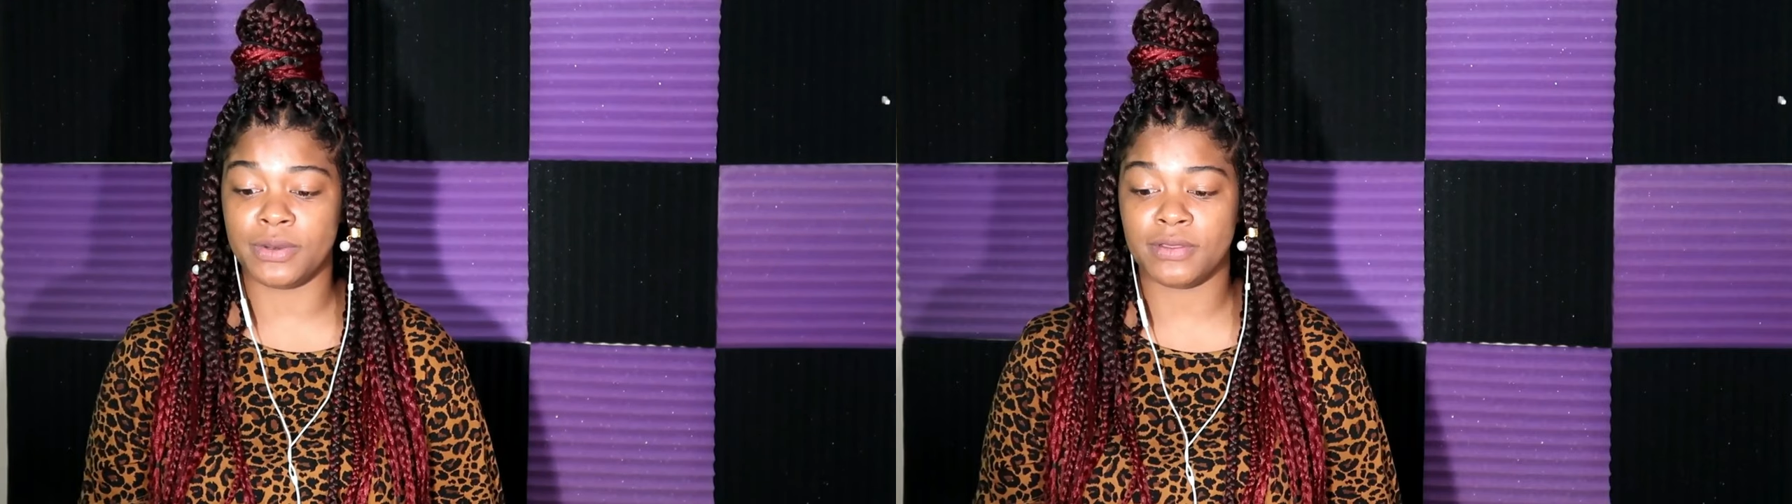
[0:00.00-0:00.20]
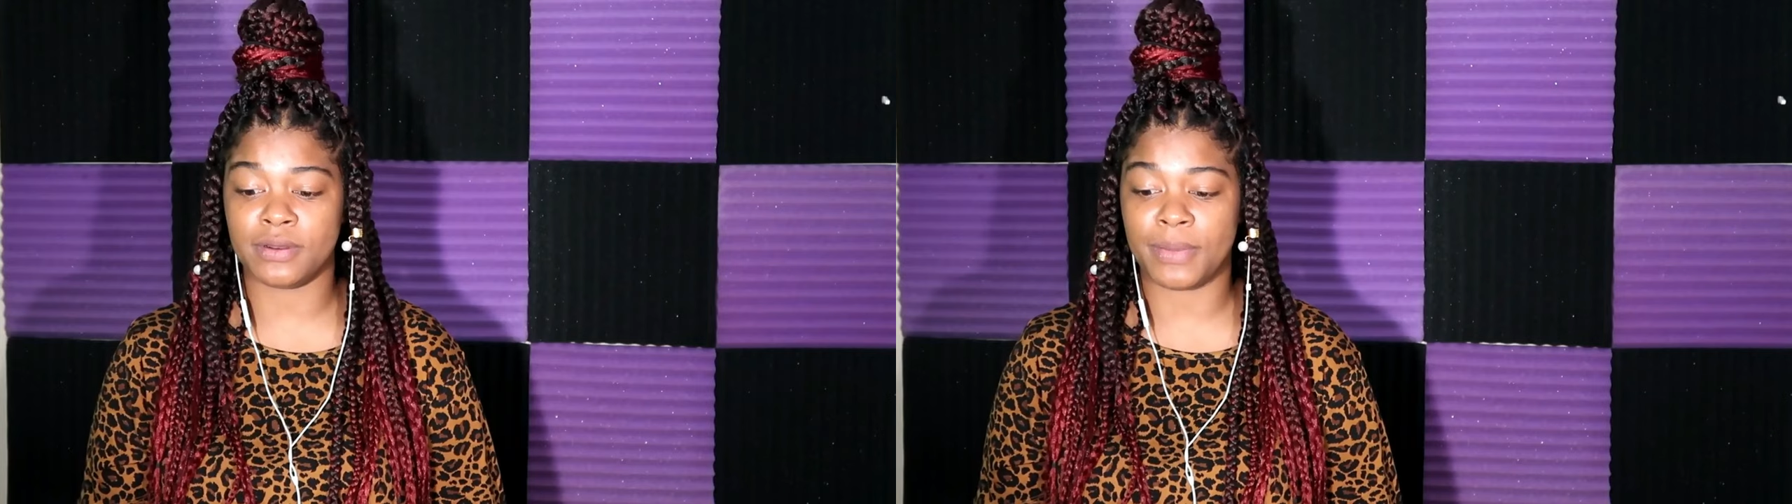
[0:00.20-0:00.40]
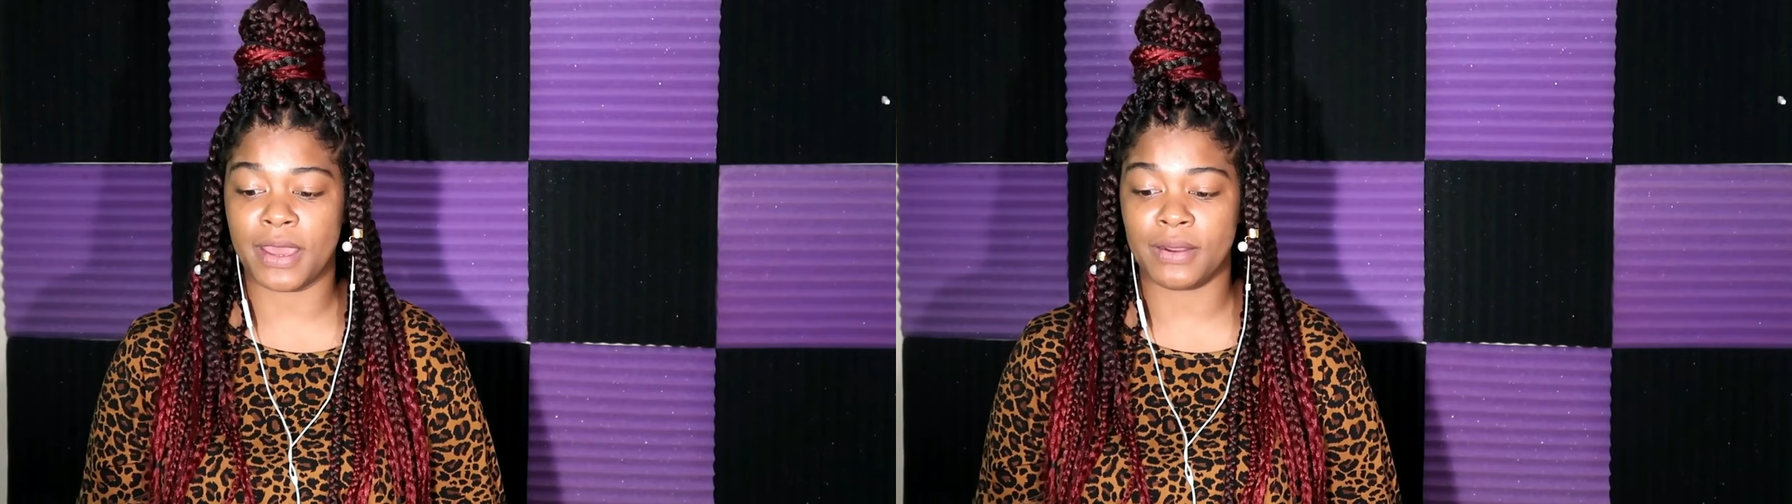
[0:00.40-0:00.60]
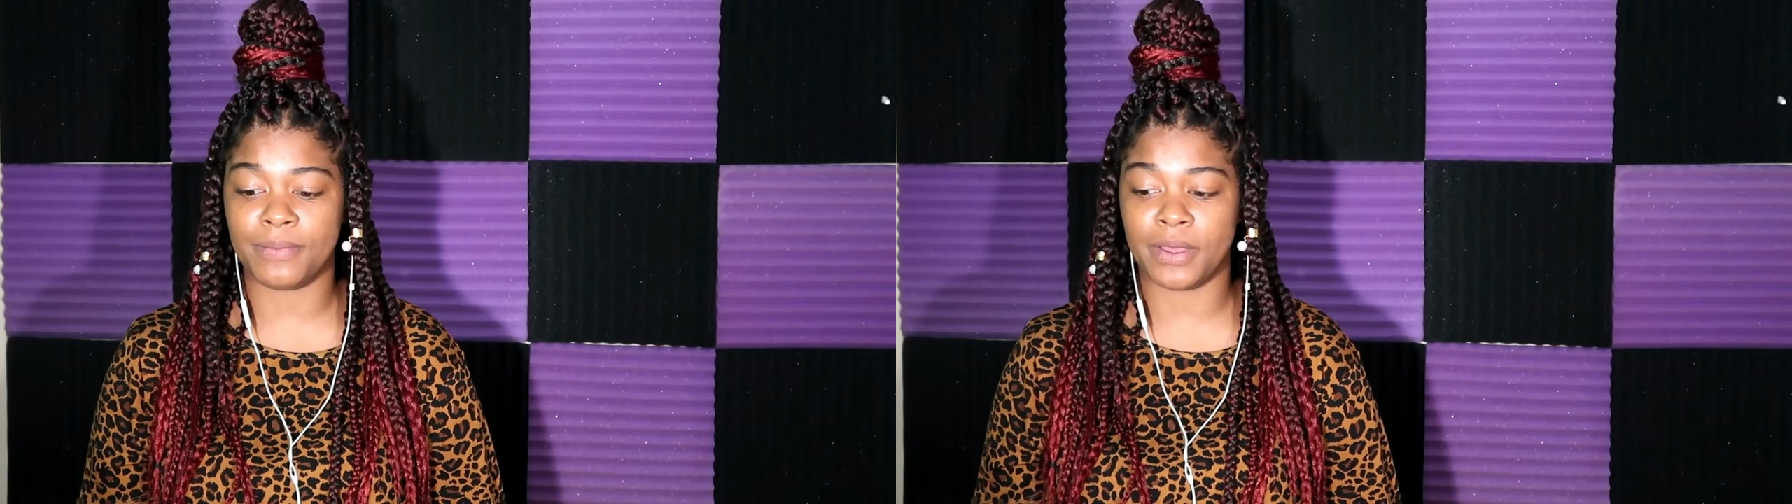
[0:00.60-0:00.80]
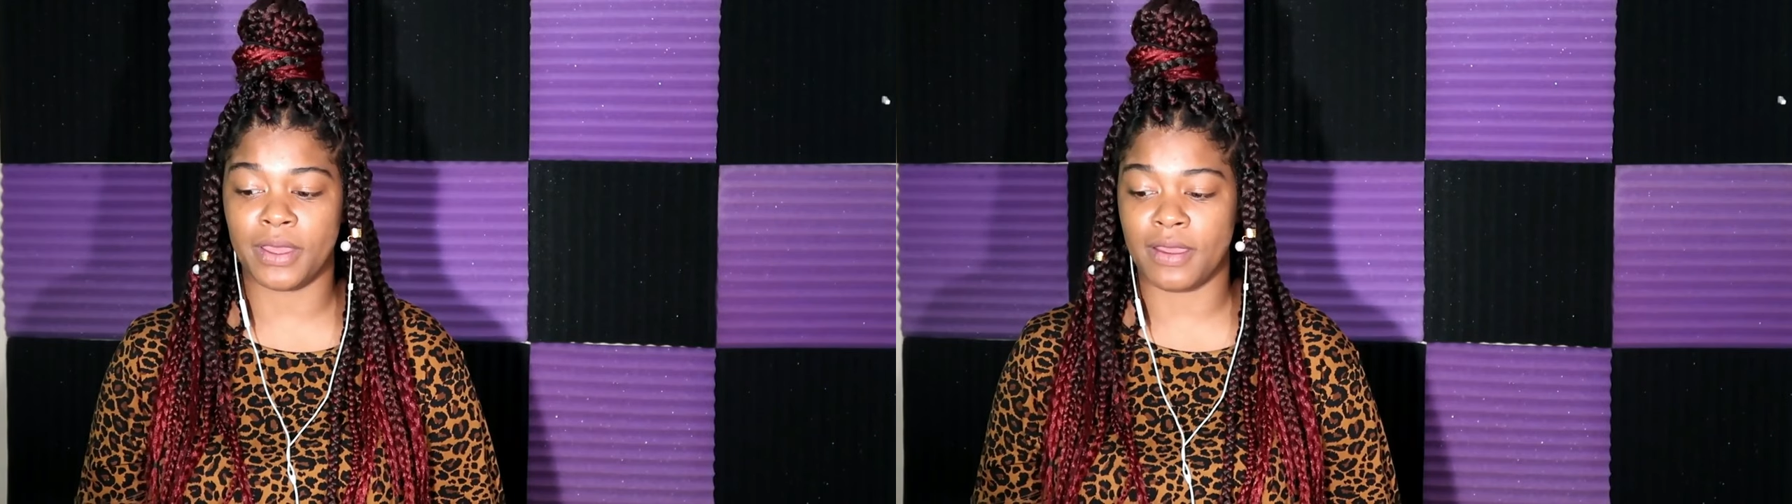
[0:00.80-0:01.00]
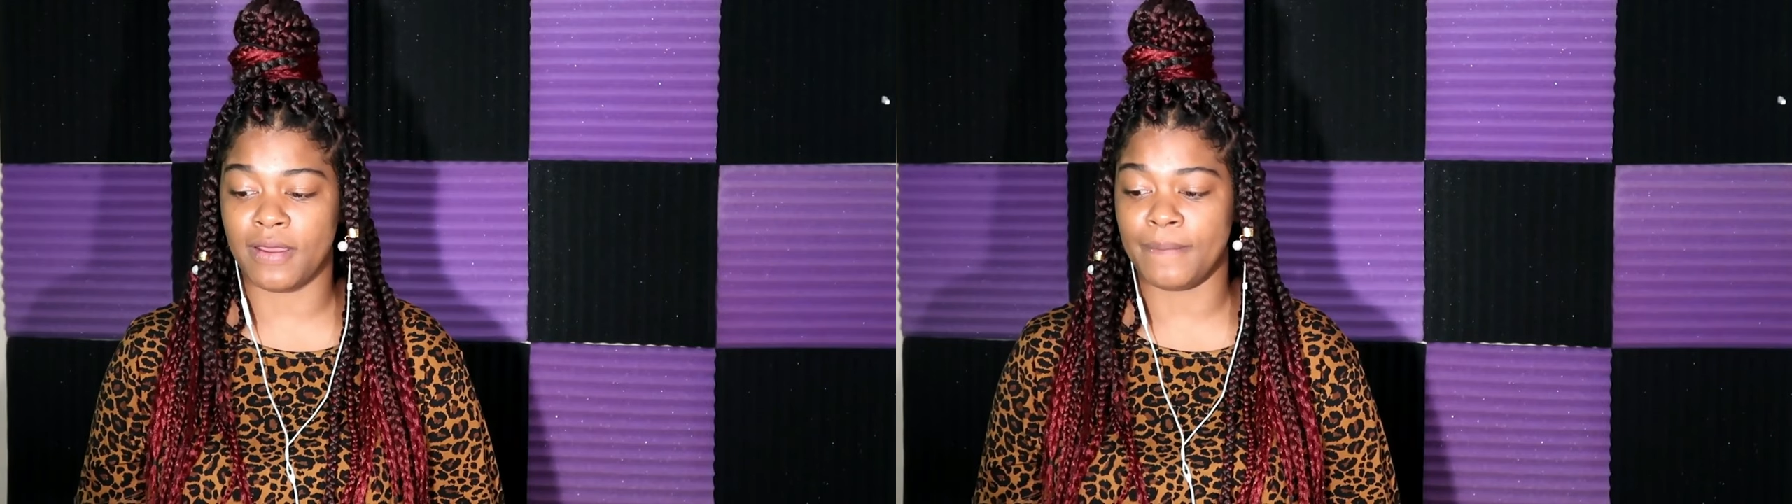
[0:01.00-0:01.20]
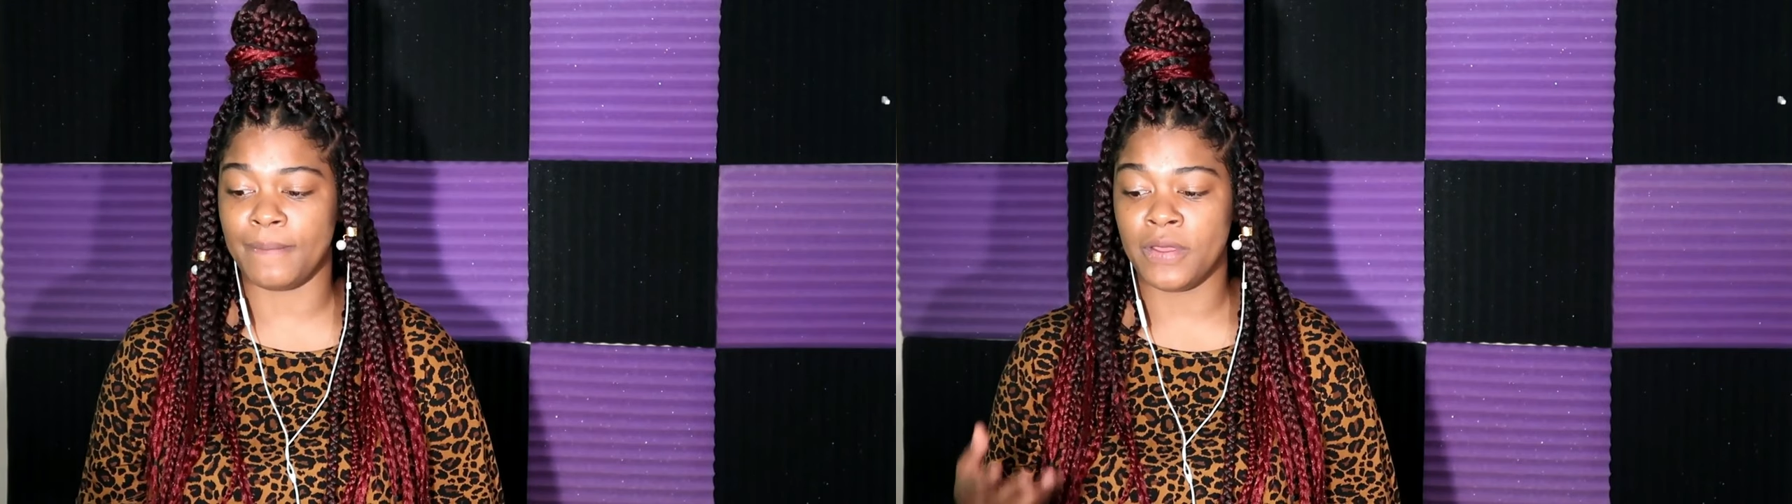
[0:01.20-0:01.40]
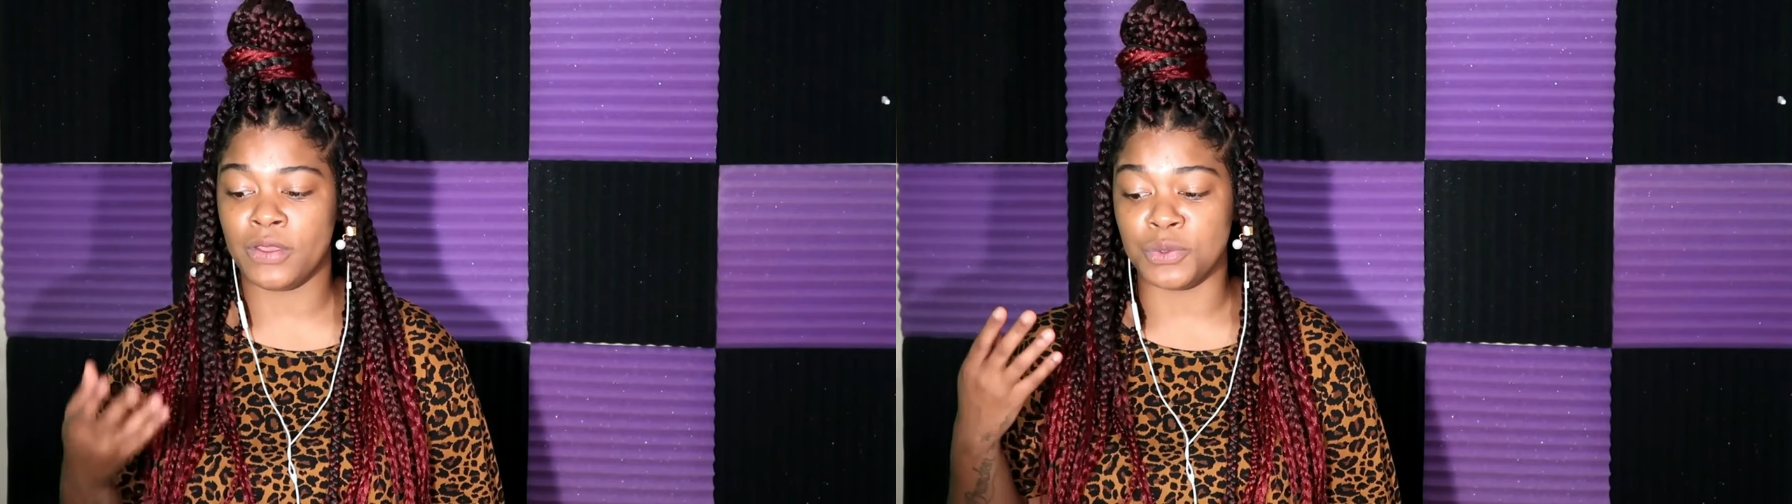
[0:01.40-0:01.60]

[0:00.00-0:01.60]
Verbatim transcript: nothing about it, but um,